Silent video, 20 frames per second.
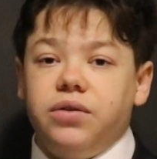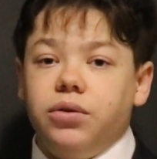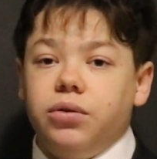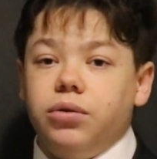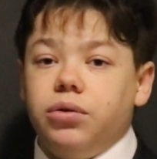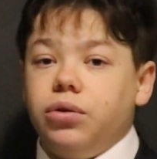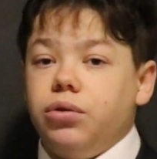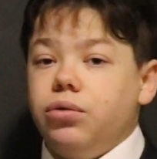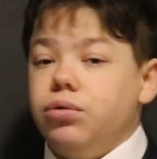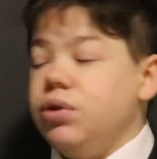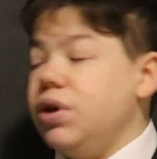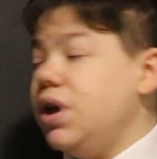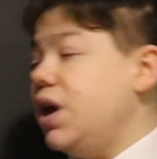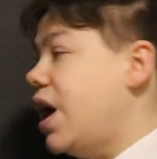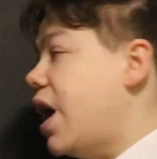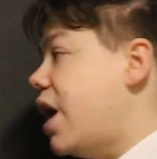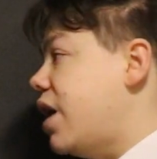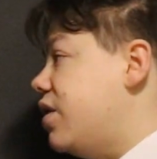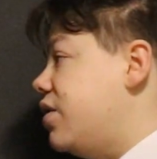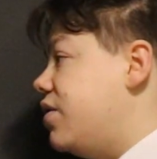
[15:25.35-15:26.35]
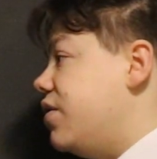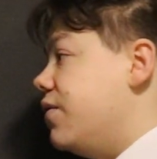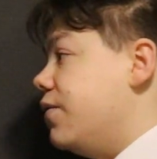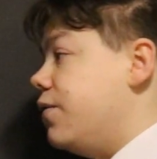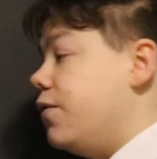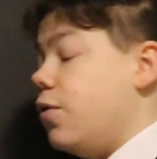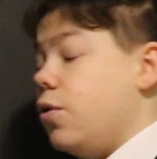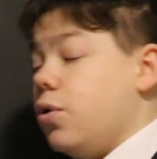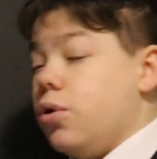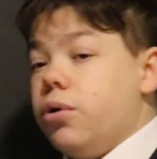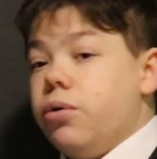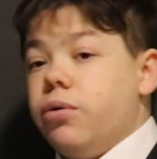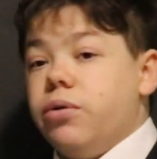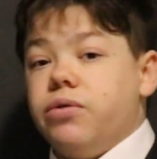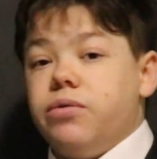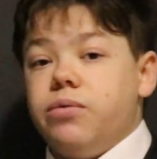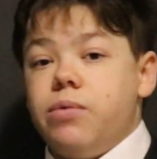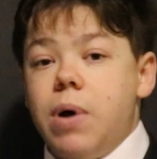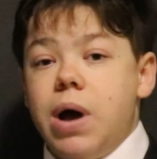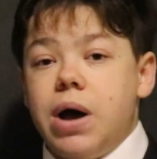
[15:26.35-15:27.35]
to do the editing for you
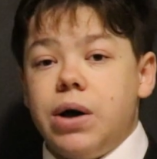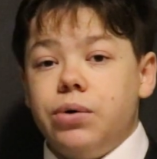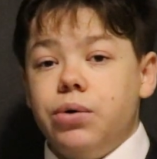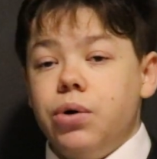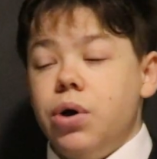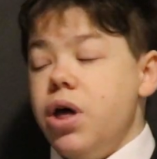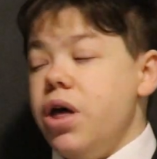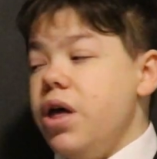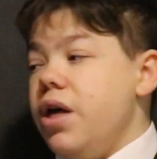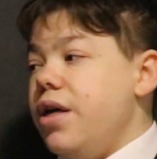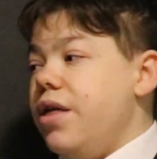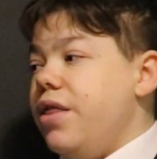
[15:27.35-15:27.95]
as well,